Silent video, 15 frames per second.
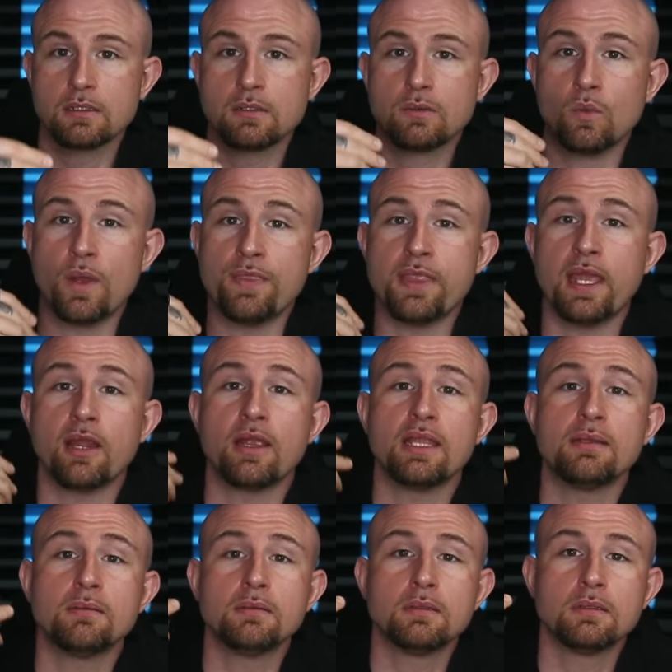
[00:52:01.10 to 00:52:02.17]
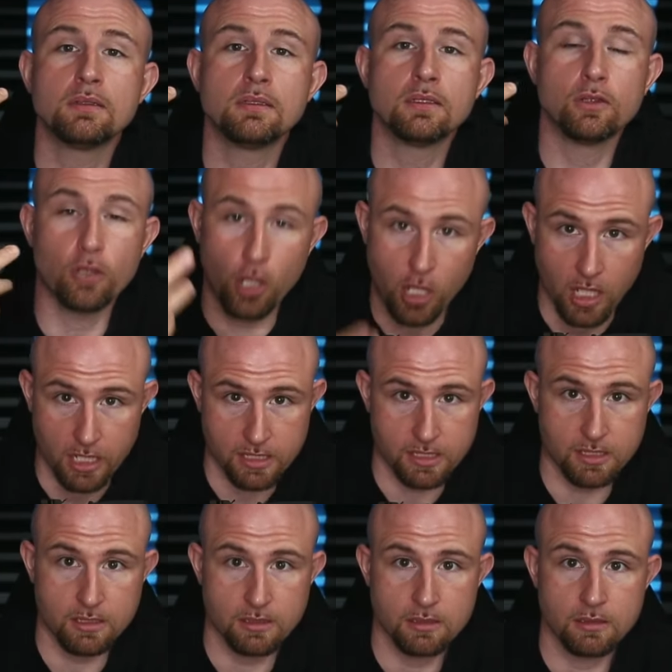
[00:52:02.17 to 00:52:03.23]
when they're in
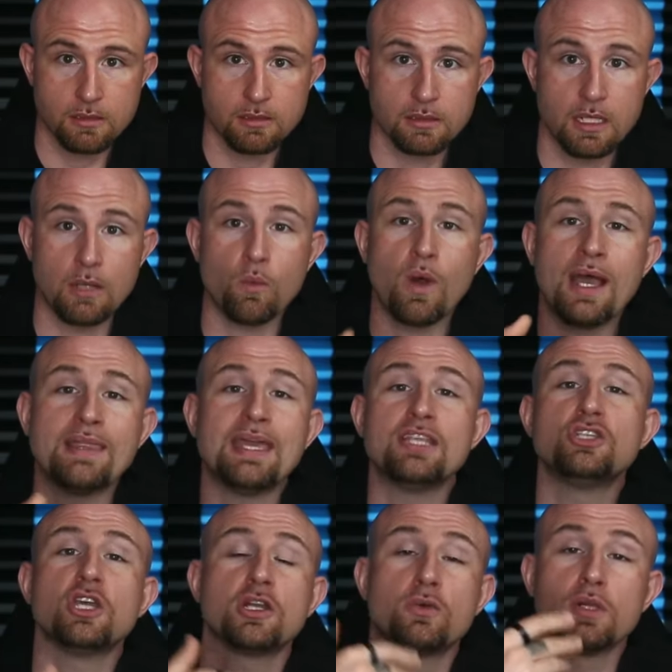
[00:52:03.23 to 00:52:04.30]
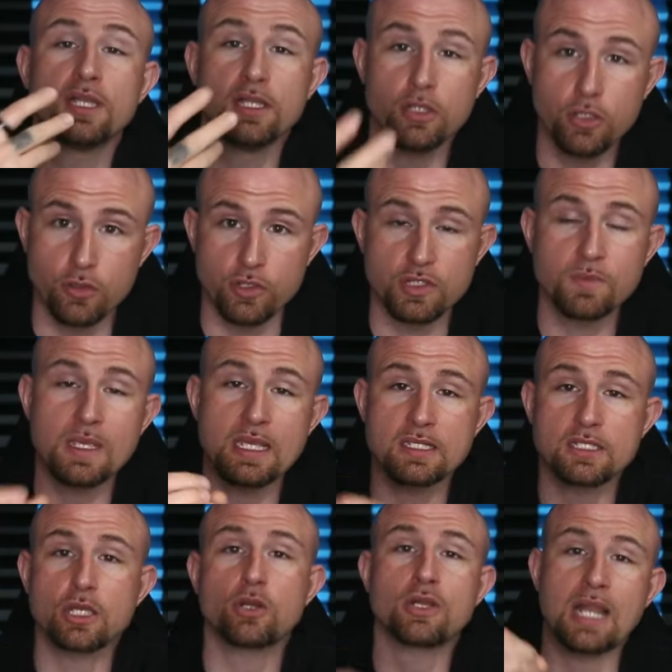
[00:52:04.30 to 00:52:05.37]
loss and why they generally lose, because
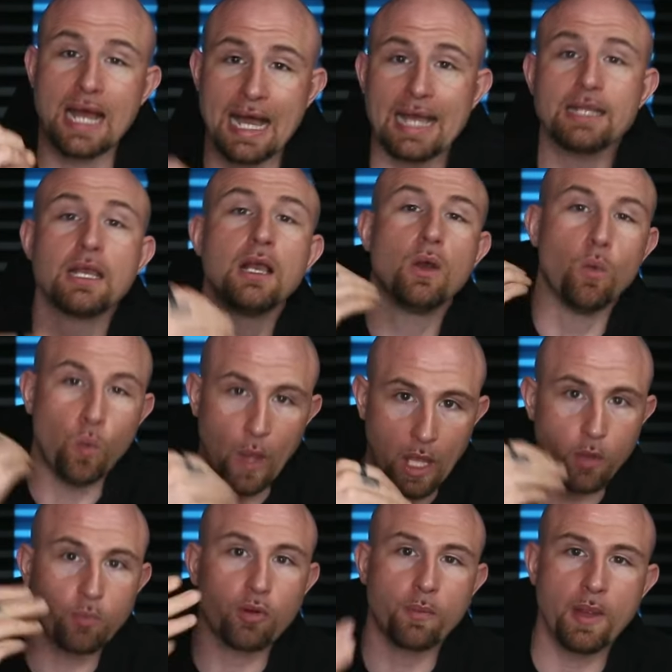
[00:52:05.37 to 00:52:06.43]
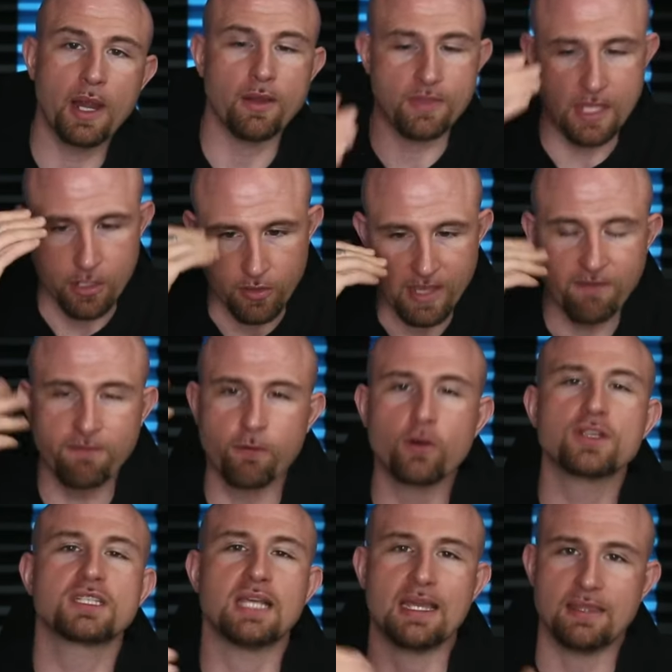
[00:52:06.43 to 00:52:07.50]
they're not well prepared. They don't have
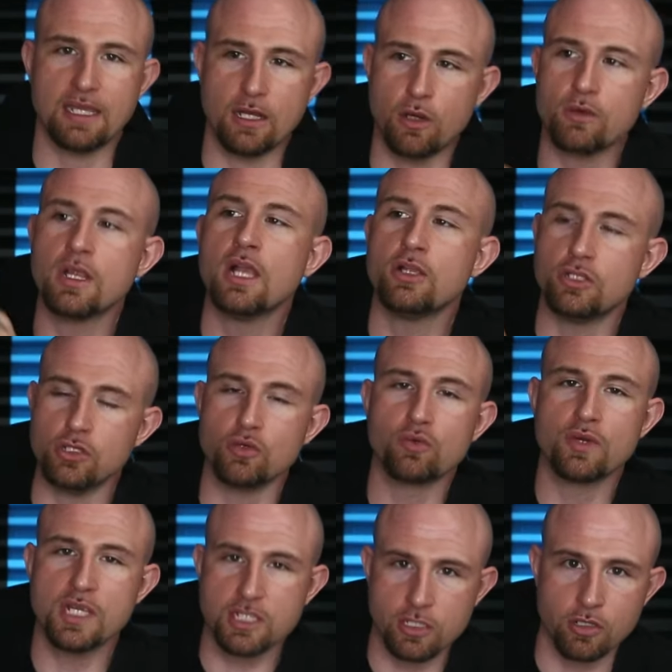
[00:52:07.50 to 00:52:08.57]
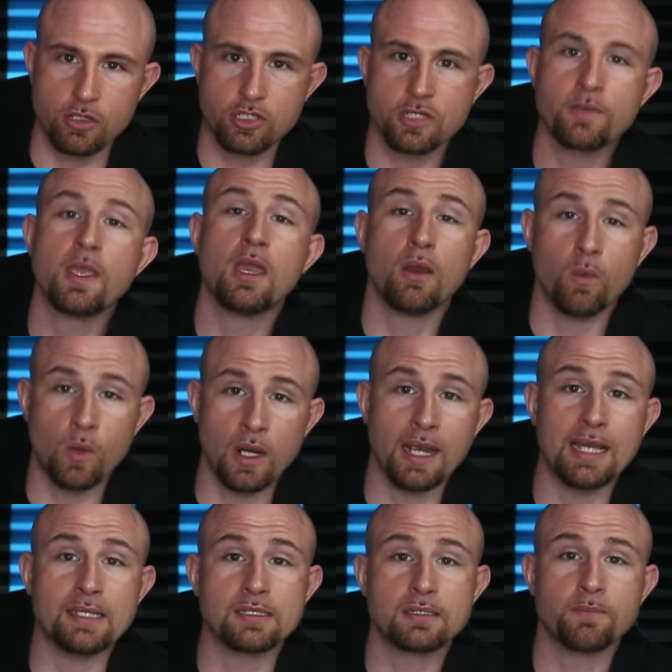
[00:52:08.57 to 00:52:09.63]
foresight. They don't do research.
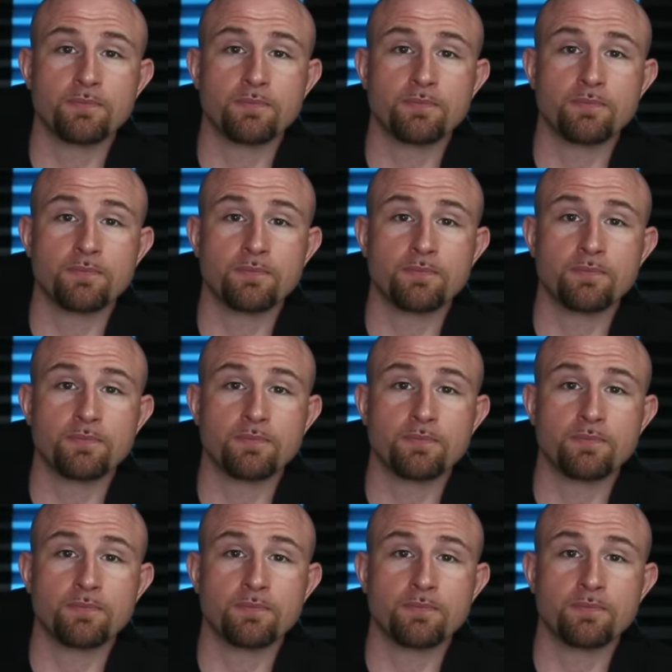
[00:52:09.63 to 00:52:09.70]
Whereas